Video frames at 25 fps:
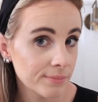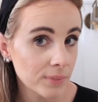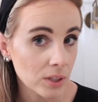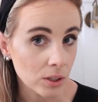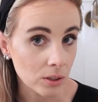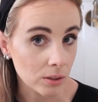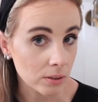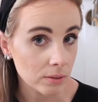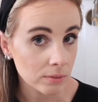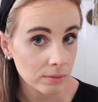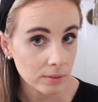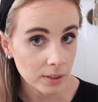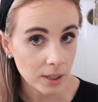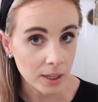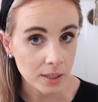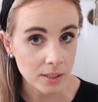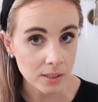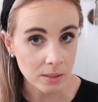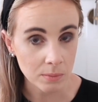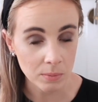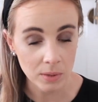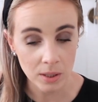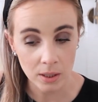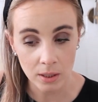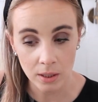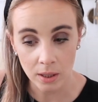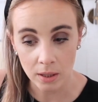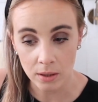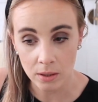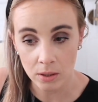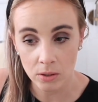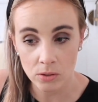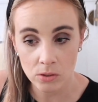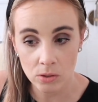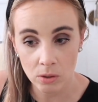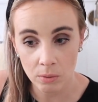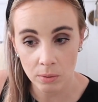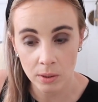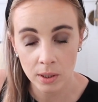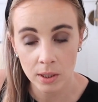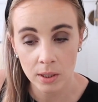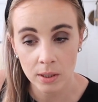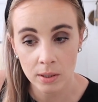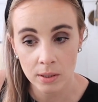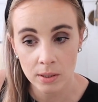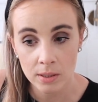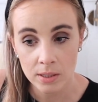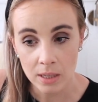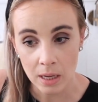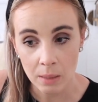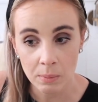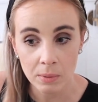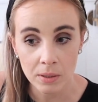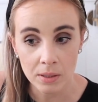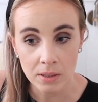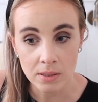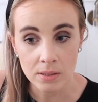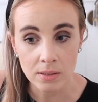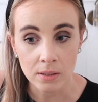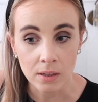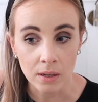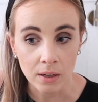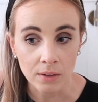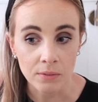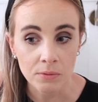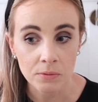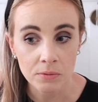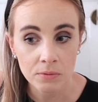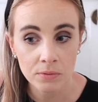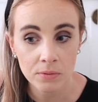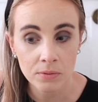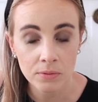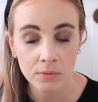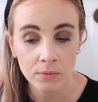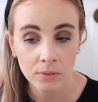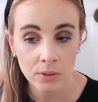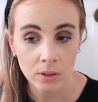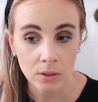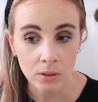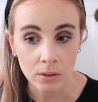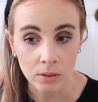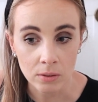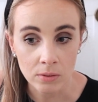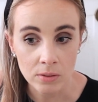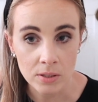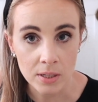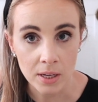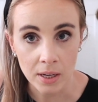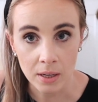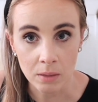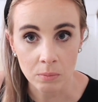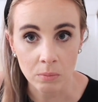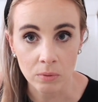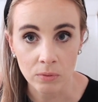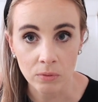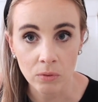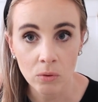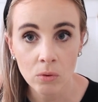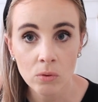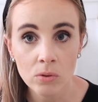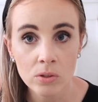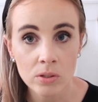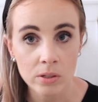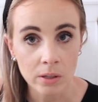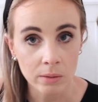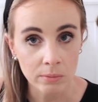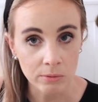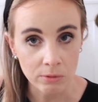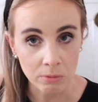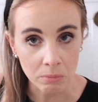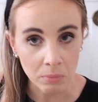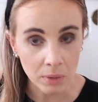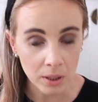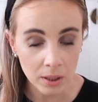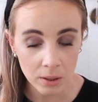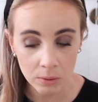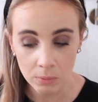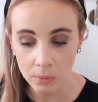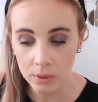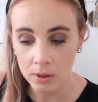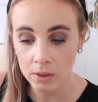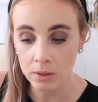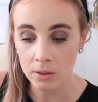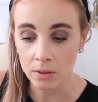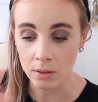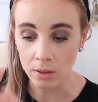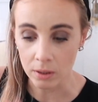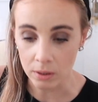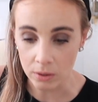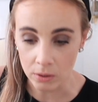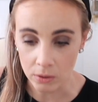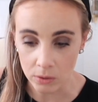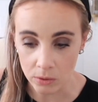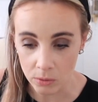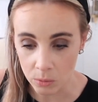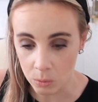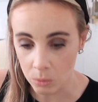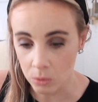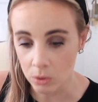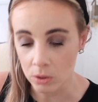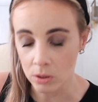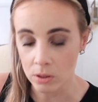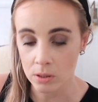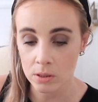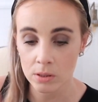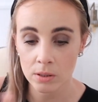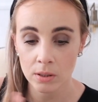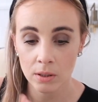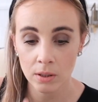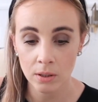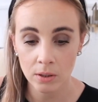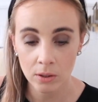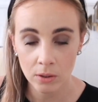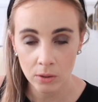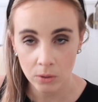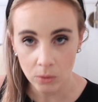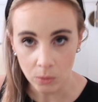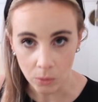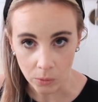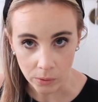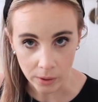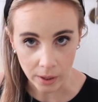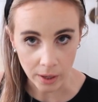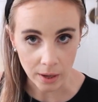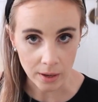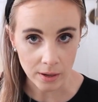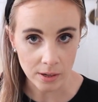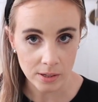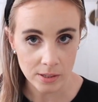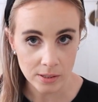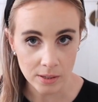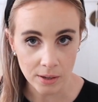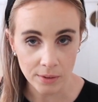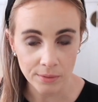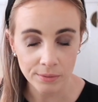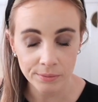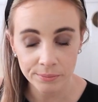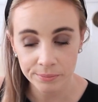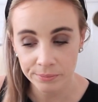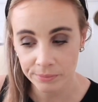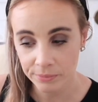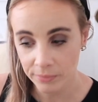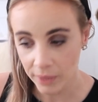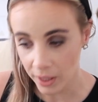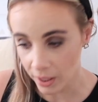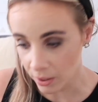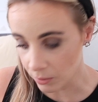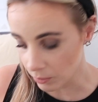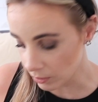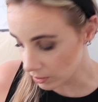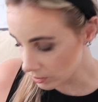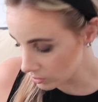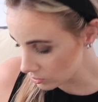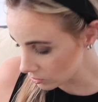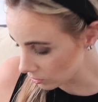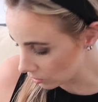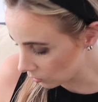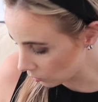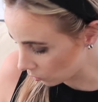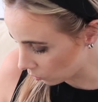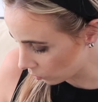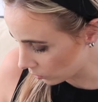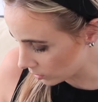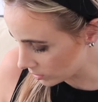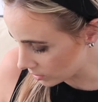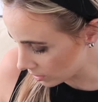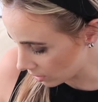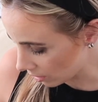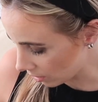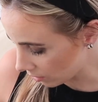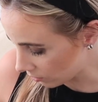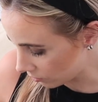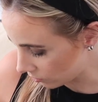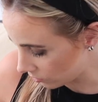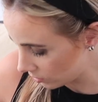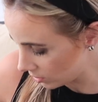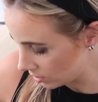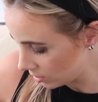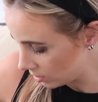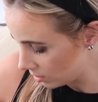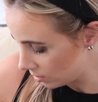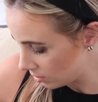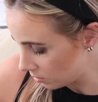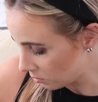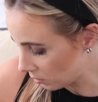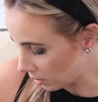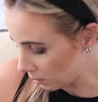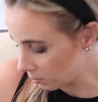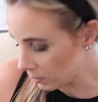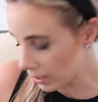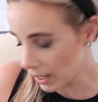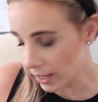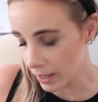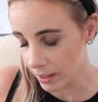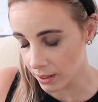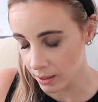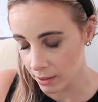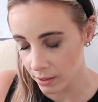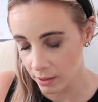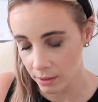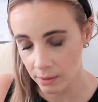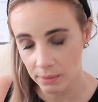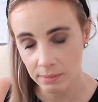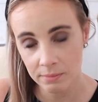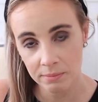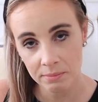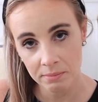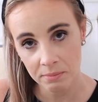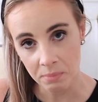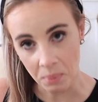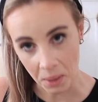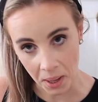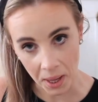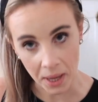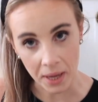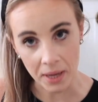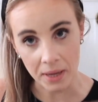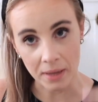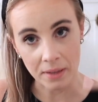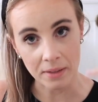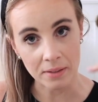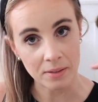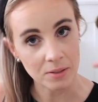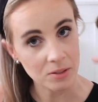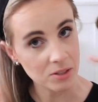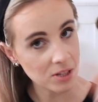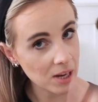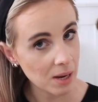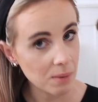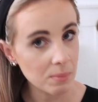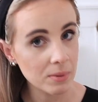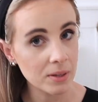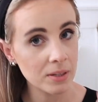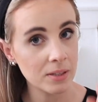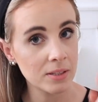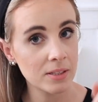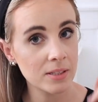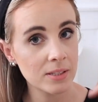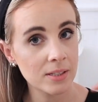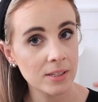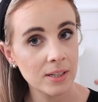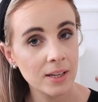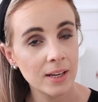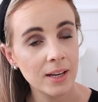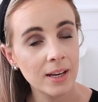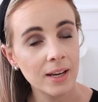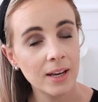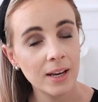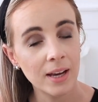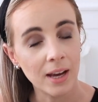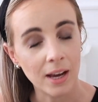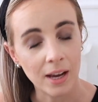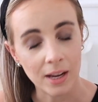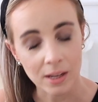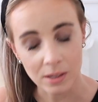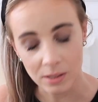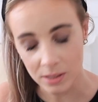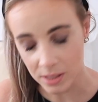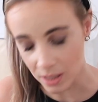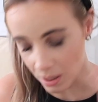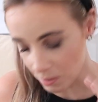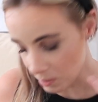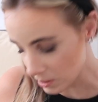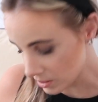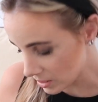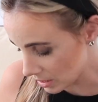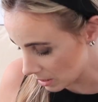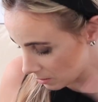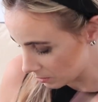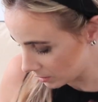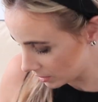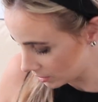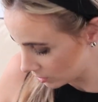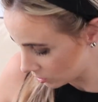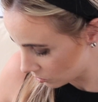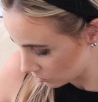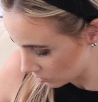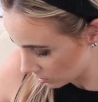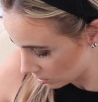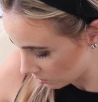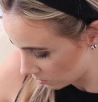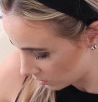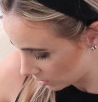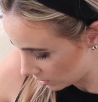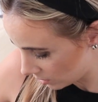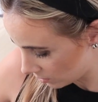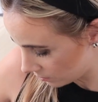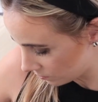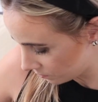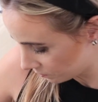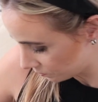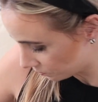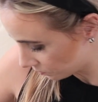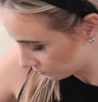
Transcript: you know, get something. And those are tablets that I've, you know, taken before, so I'm familiar with it. I know it works, all that kind of stuff. Anyway, so I always have my back pain tablets and tummy tablets with me.